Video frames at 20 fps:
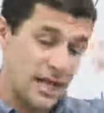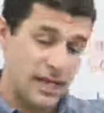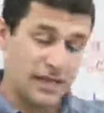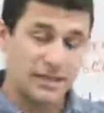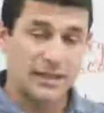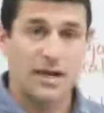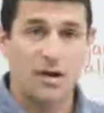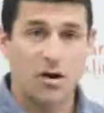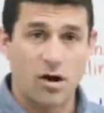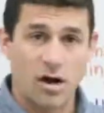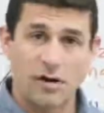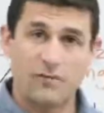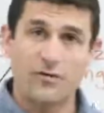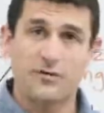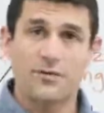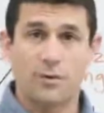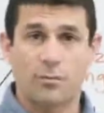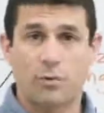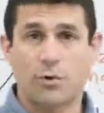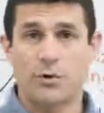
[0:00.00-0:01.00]
taking that off
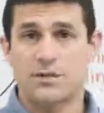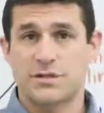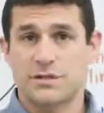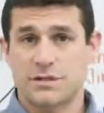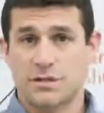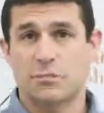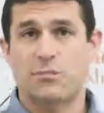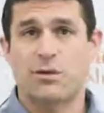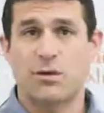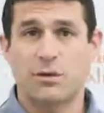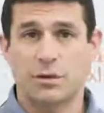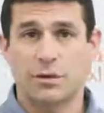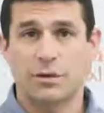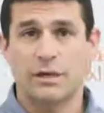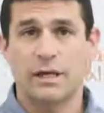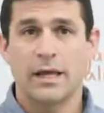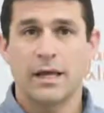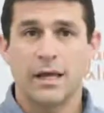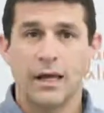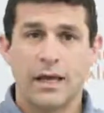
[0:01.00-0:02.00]
of the person's
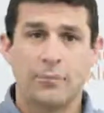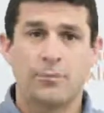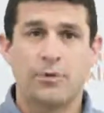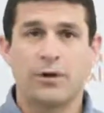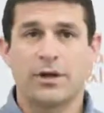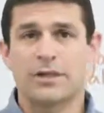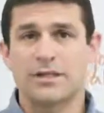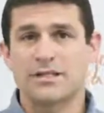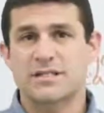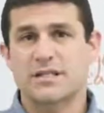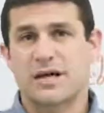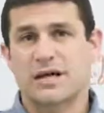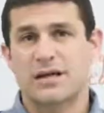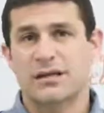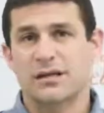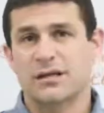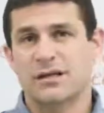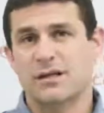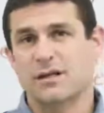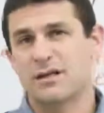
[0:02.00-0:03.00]
computer and putting this
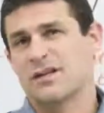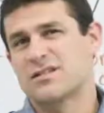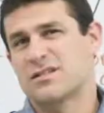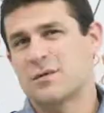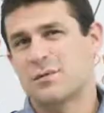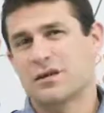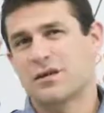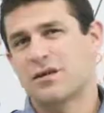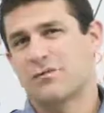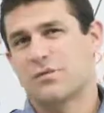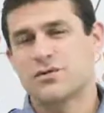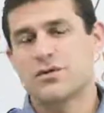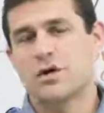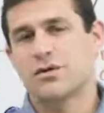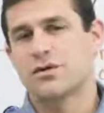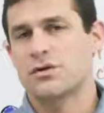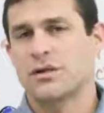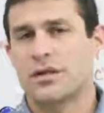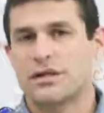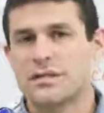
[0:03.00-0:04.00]
onto some of the
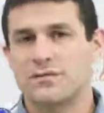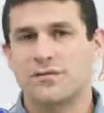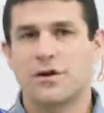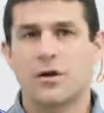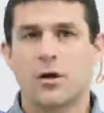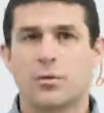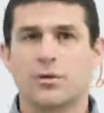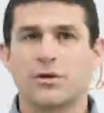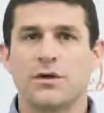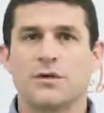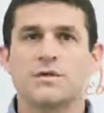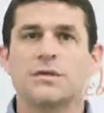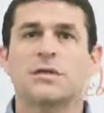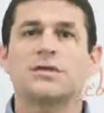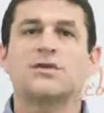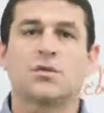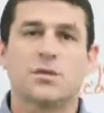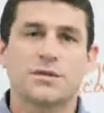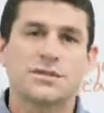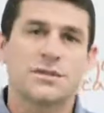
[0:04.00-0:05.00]
infrastructure that's available using
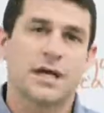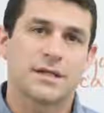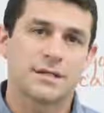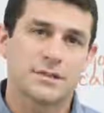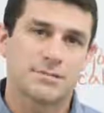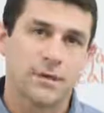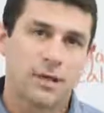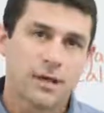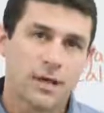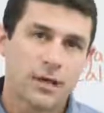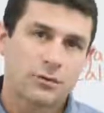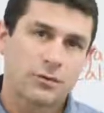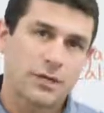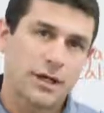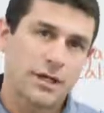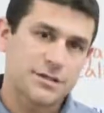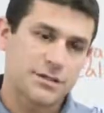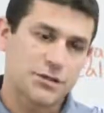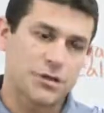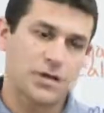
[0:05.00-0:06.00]
the tool sets,
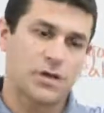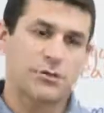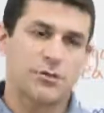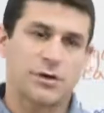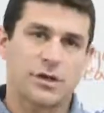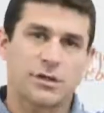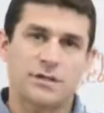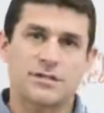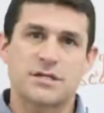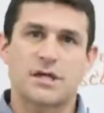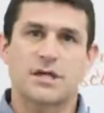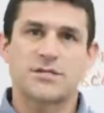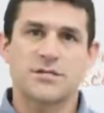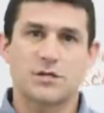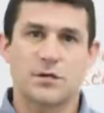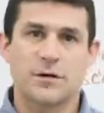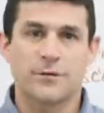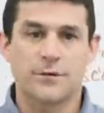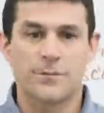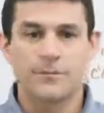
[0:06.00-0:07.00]
right? So you're going to run this on a
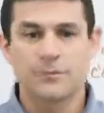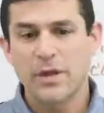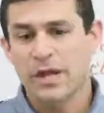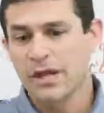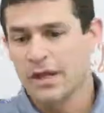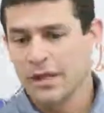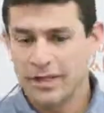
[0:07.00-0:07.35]
server.